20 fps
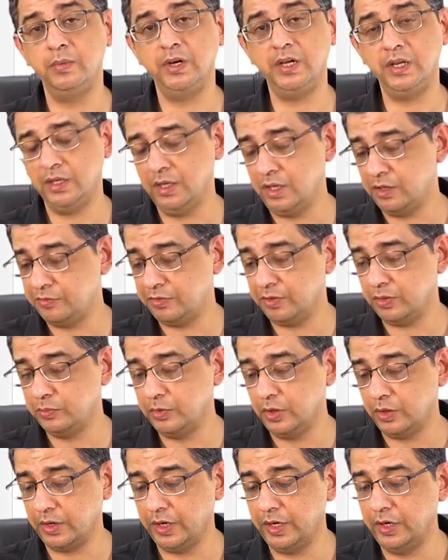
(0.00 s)
But yeah, from
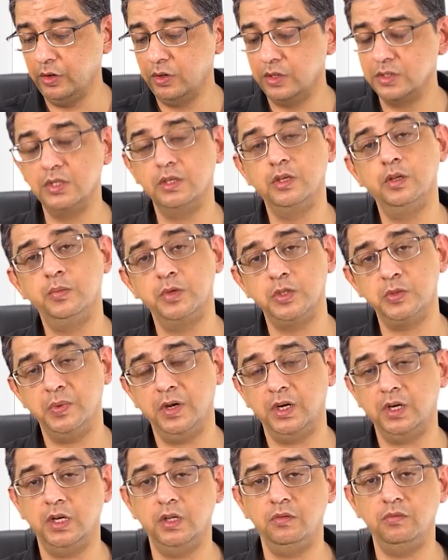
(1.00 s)
the radiological
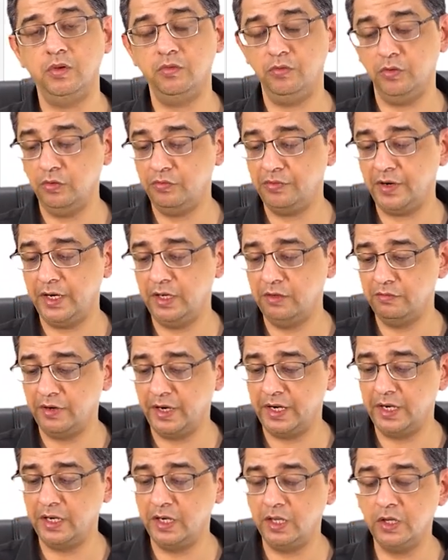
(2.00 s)
perspective, if you find
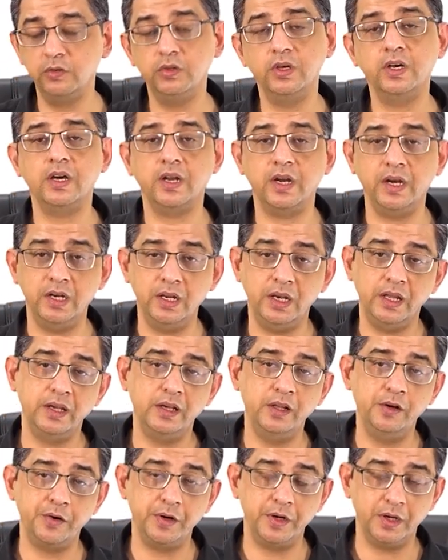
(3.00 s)
widening of the coronal
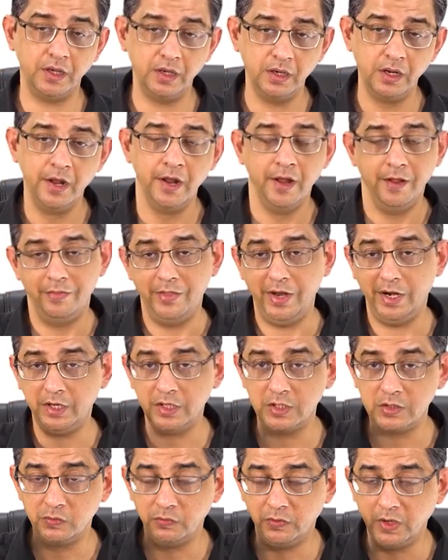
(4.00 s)
angle written, that
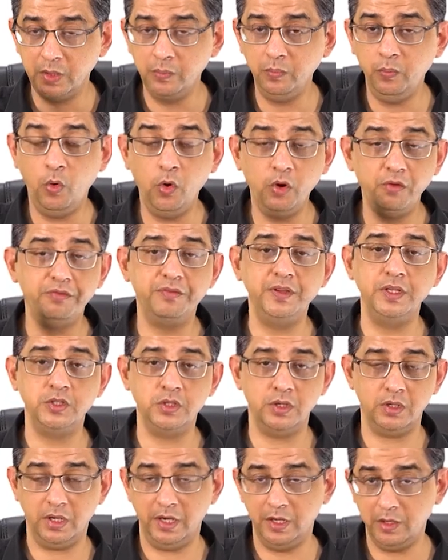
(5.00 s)
is one more
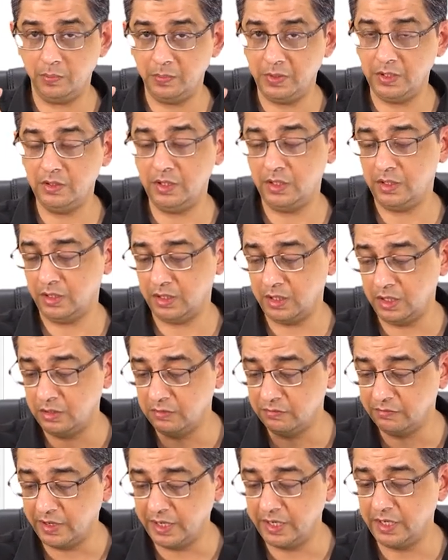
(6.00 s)
feature. I repeat that
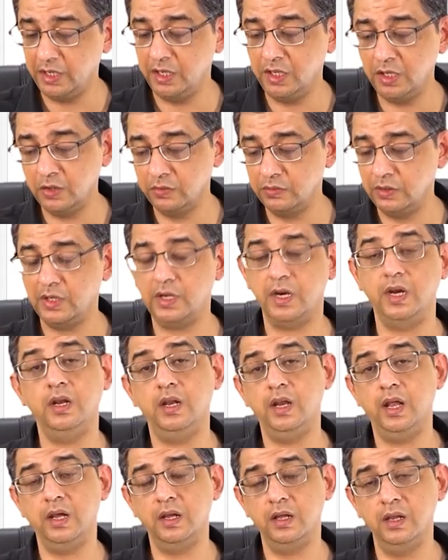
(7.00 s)
again, widening of the
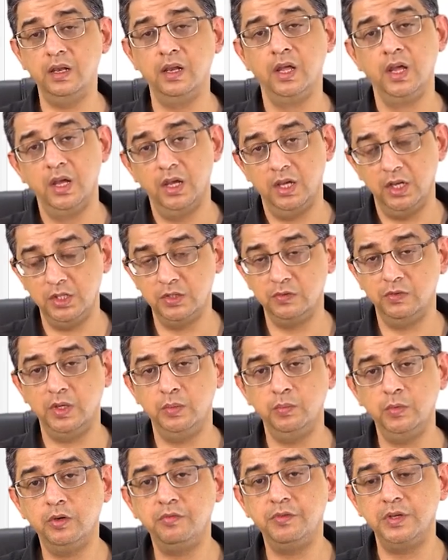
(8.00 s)
coronal angle is
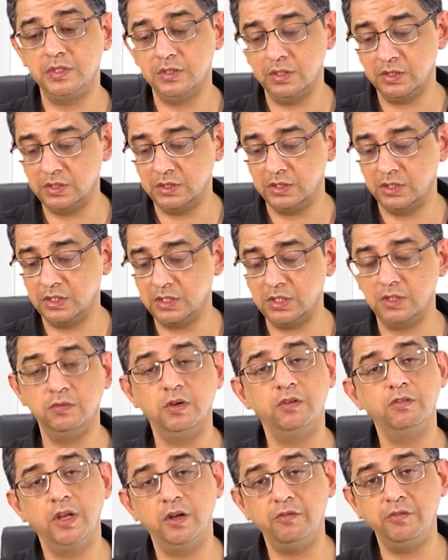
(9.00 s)
one more feature suggestive
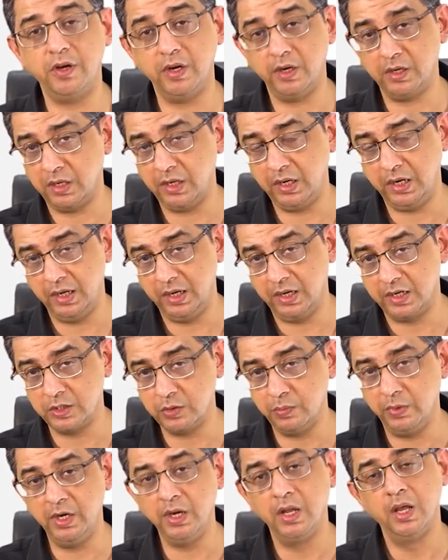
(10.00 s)
of left atrial
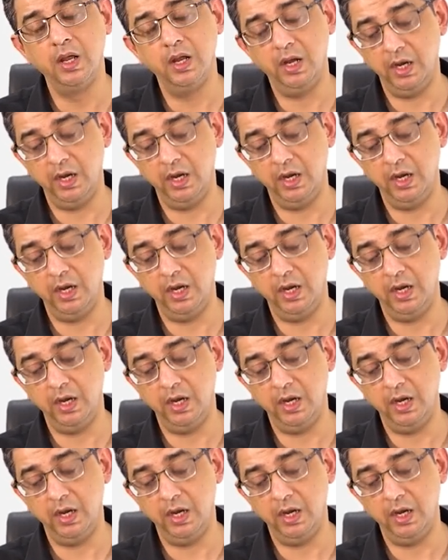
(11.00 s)
enlargement.